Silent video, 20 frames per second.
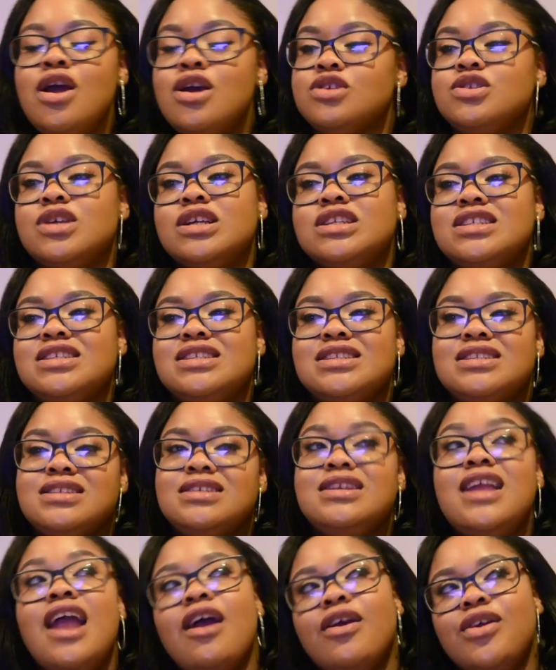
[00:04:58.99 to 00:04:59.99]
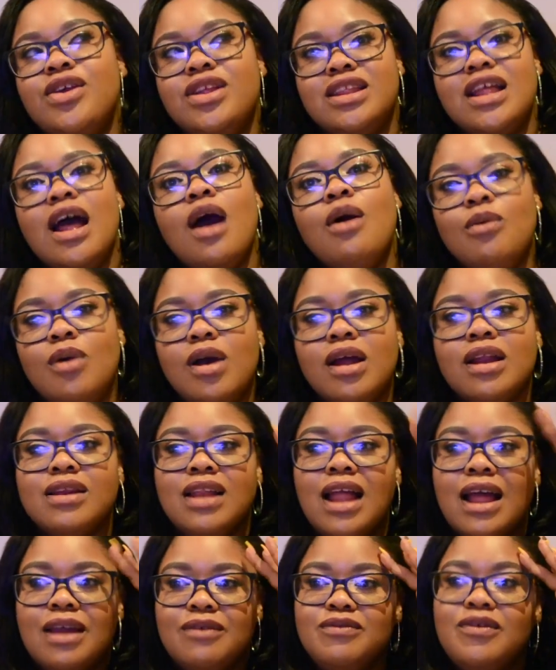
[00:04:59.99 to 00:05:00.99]
so I just carried that one
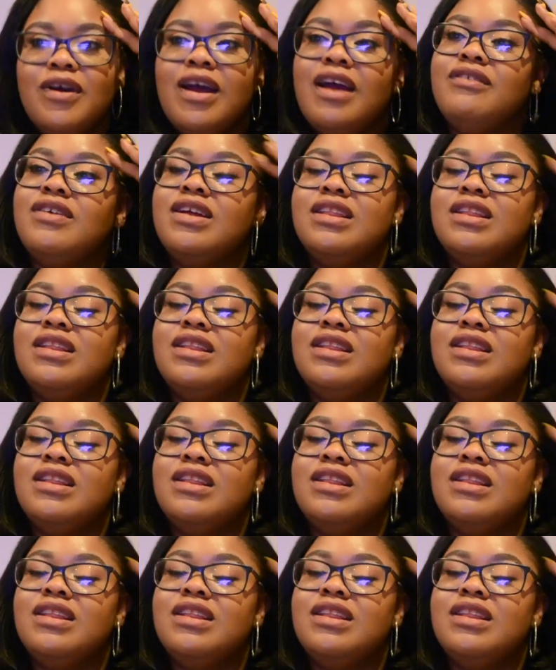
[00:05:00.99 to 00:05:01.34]
like forever.